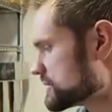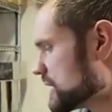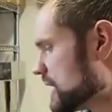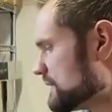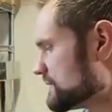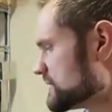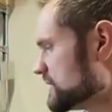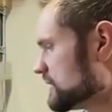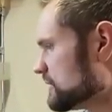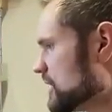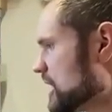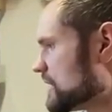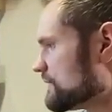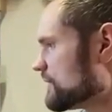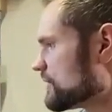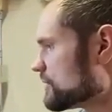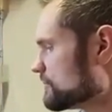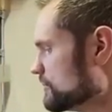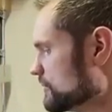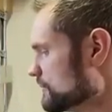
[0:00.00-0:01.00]
I've seen a lot
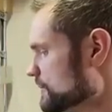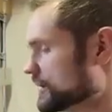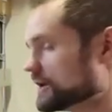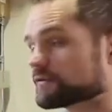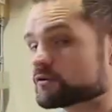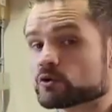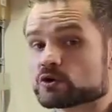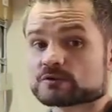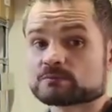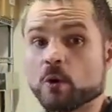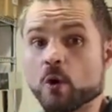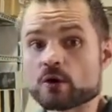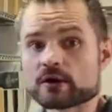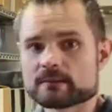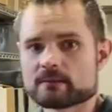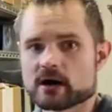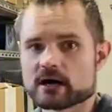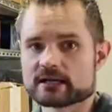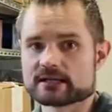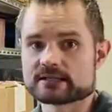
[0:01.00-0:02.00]
of other movement. Of course,
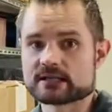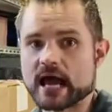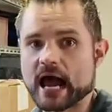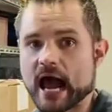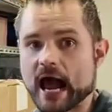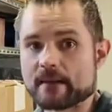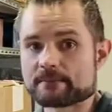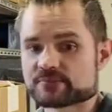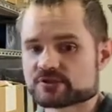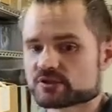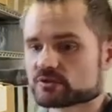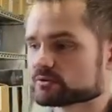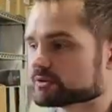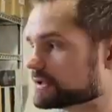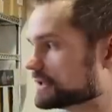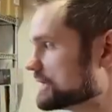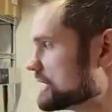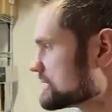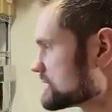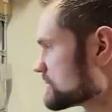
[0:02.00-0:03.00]
Pokemon is
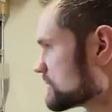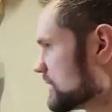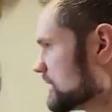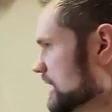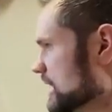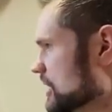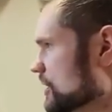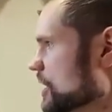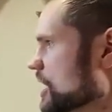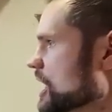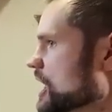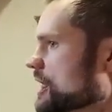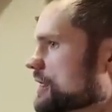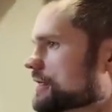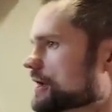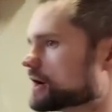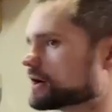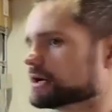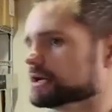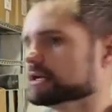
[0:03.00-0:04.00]
absolutely nuts right now.
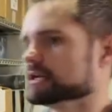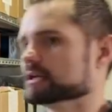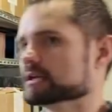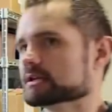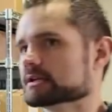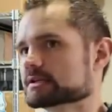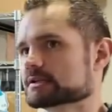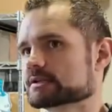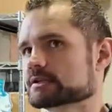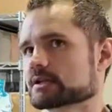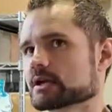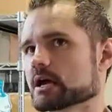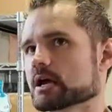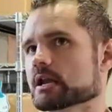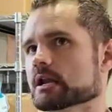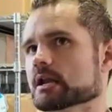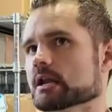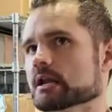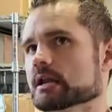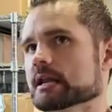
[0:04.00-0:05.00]
There is
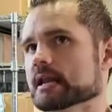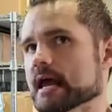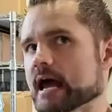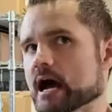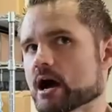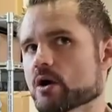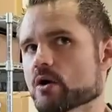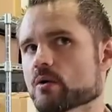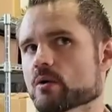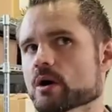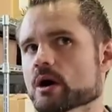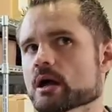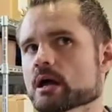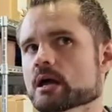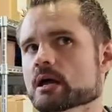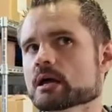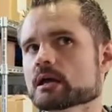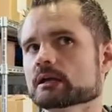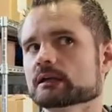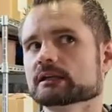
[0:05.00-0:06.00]
now
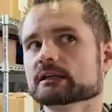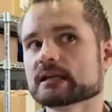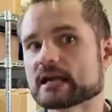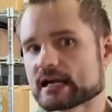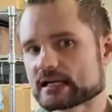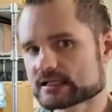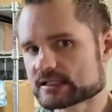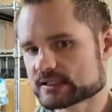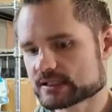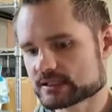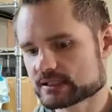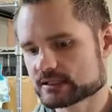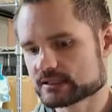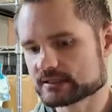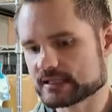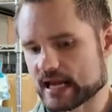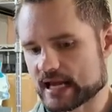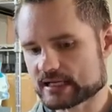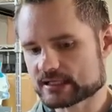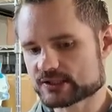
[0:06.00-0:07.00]
EX
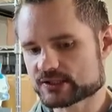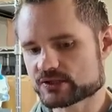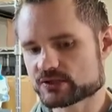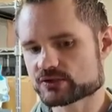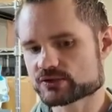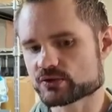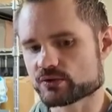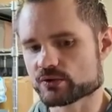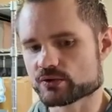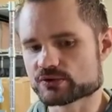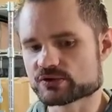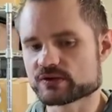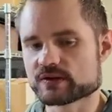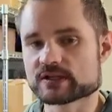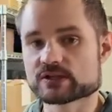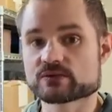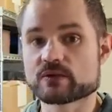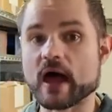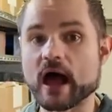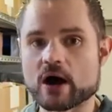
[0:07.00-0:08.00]
decks. So those are
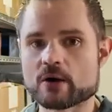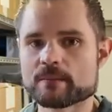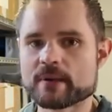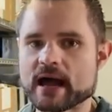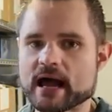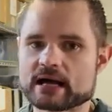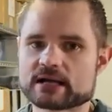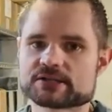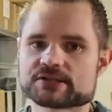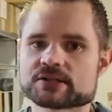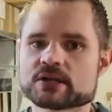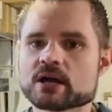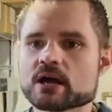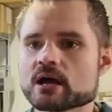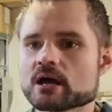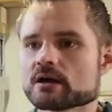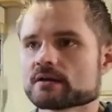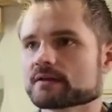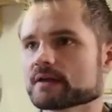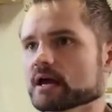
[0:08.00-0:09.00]
things without packs
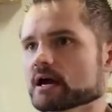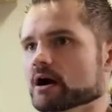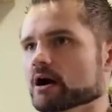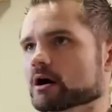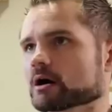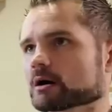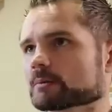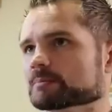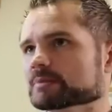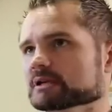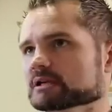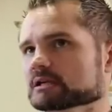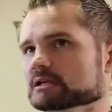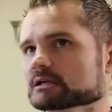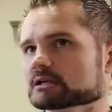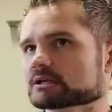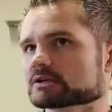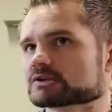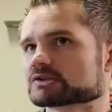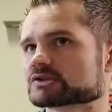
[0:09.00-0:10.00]
that are
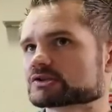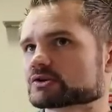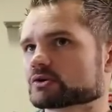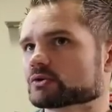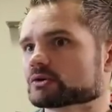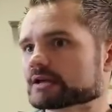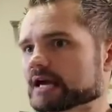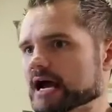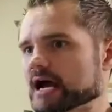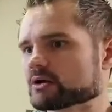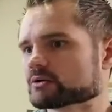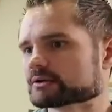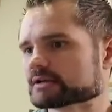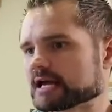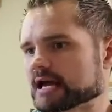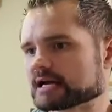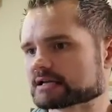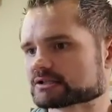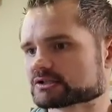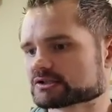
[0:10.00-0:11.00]
being sold out
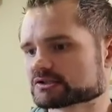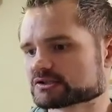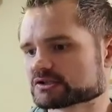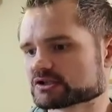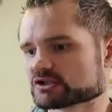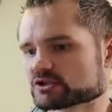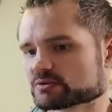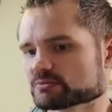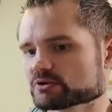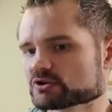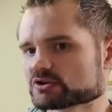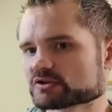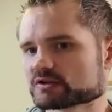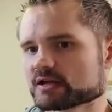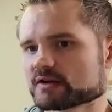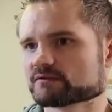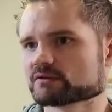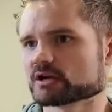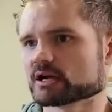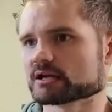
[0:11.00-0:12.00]
at this distribution
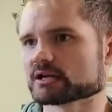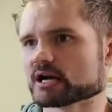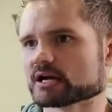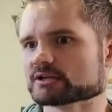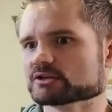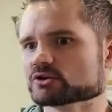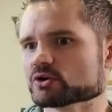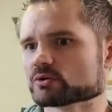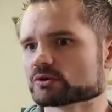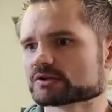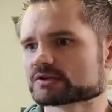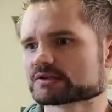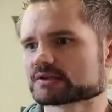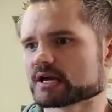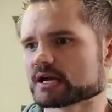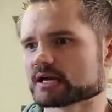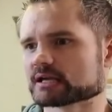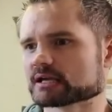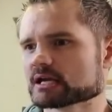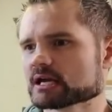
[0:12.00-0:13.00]
level. I noticed
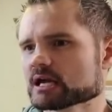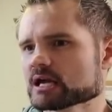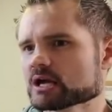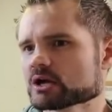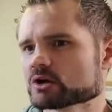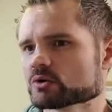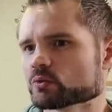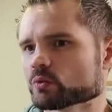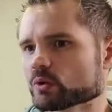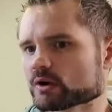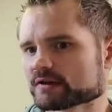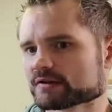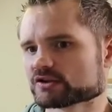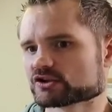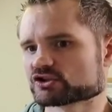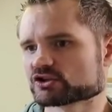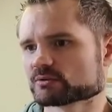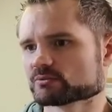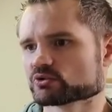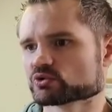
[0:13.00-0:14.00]
like one of the
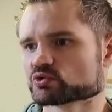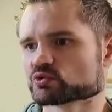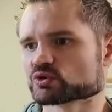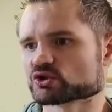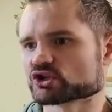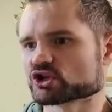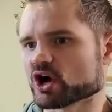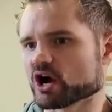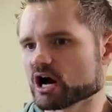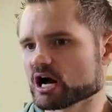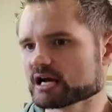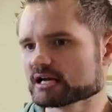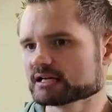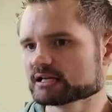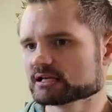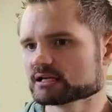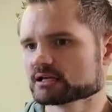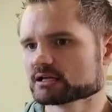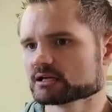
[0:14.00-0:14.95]
distributors was gone